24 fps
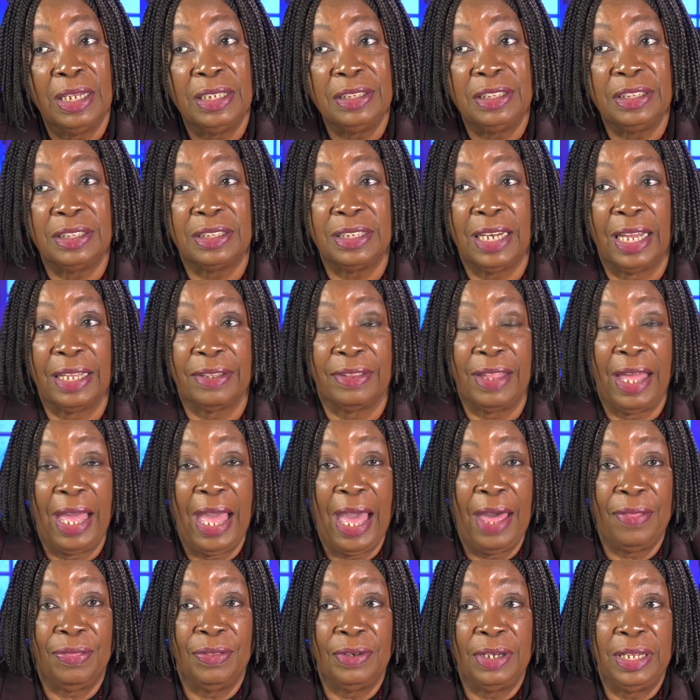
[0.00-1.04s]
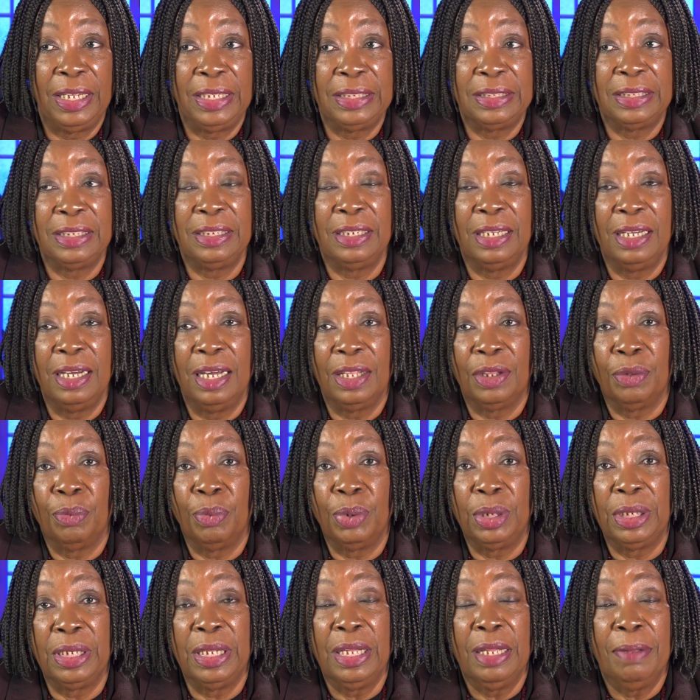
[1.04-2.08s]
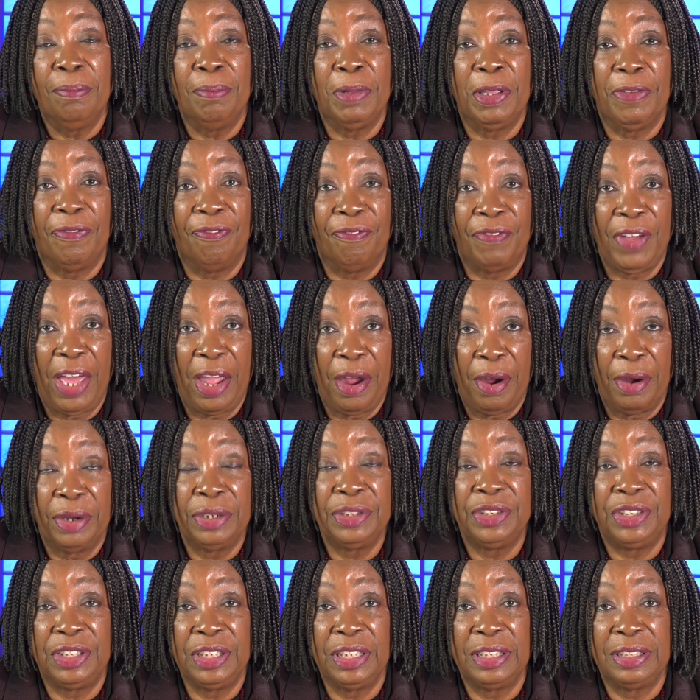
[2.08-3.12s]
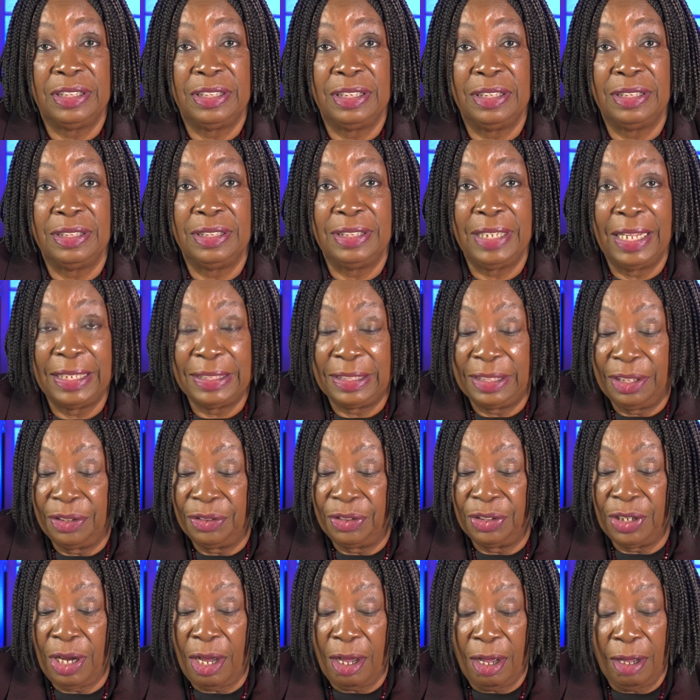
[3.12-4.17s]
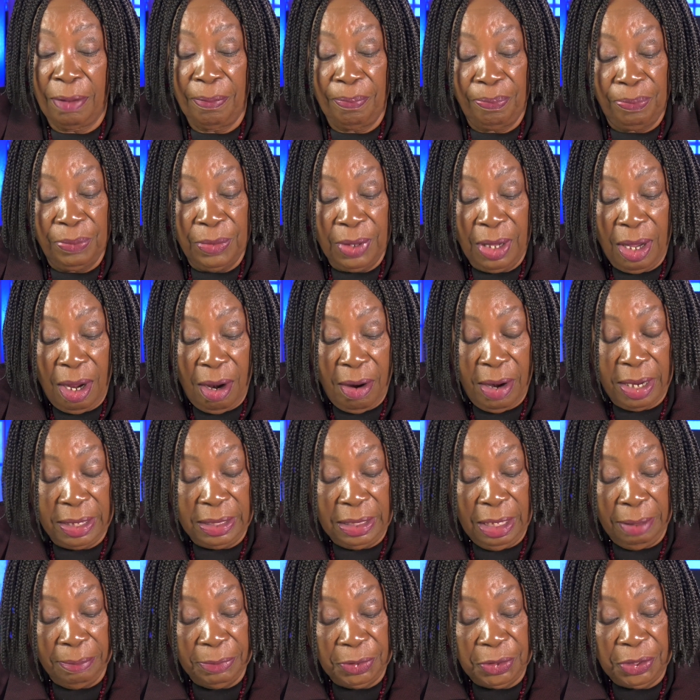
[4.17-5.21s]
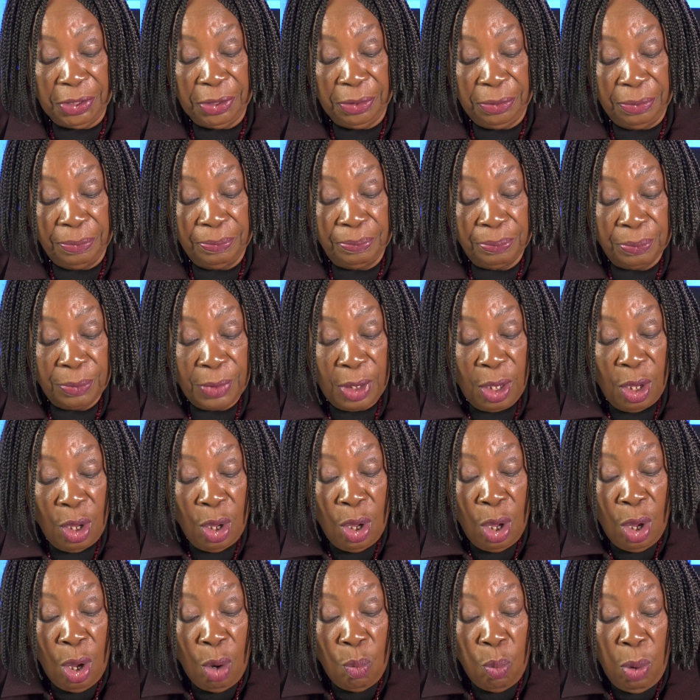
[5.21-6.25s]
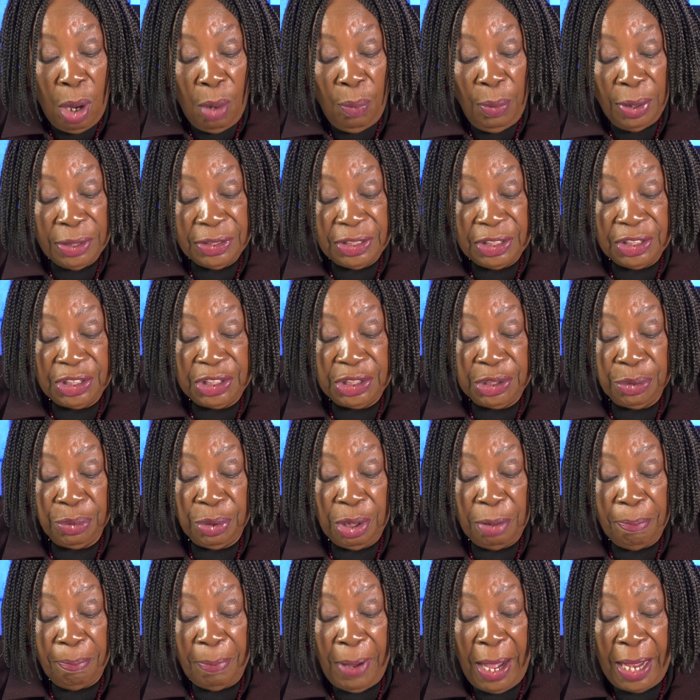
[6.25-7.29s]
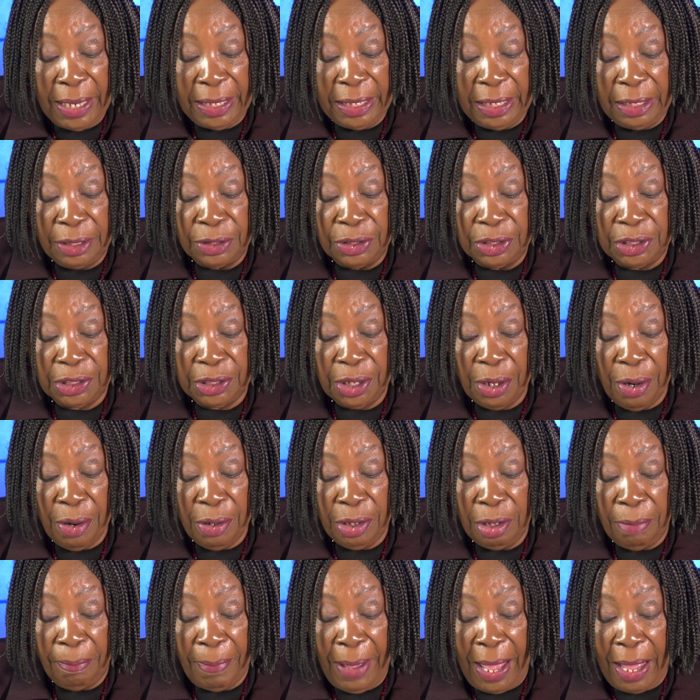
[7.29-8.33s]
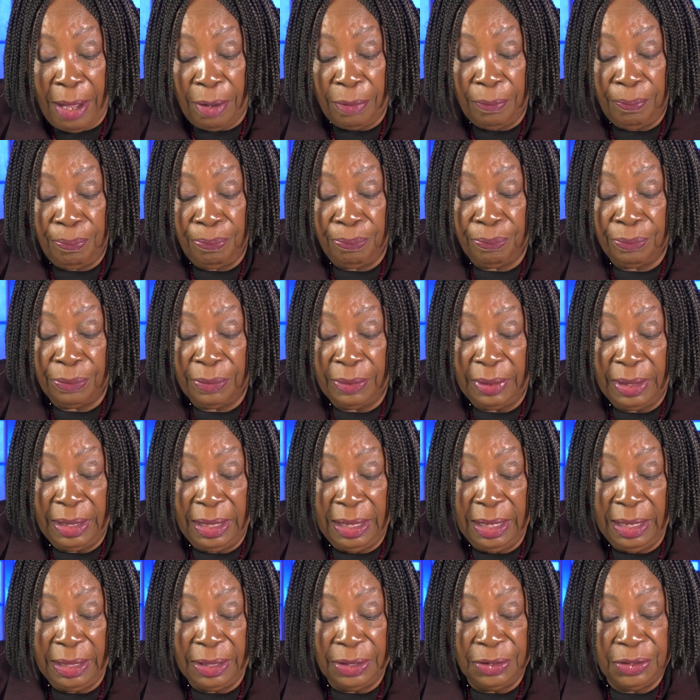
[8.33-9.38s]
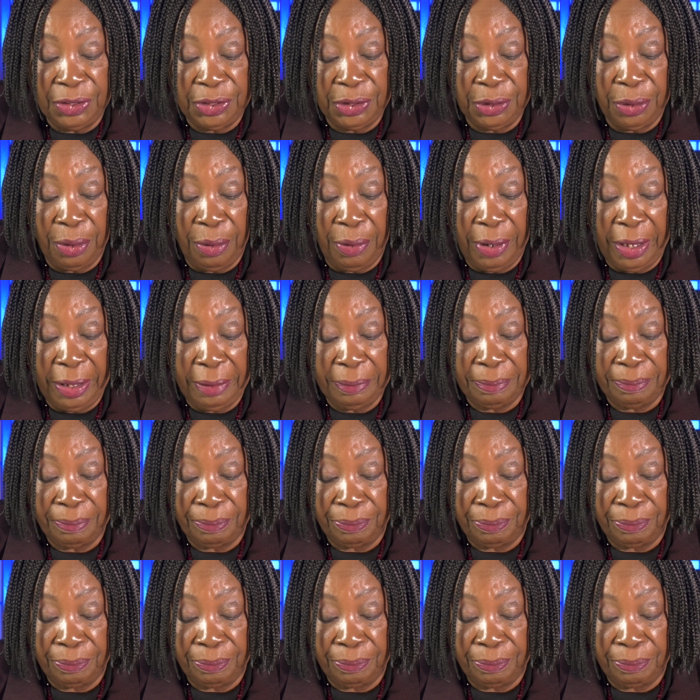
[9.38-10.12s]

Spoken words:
Just like the athletes and the other one, be fair justice. That's their job. All right, number two. What was the student body concerned about in the story?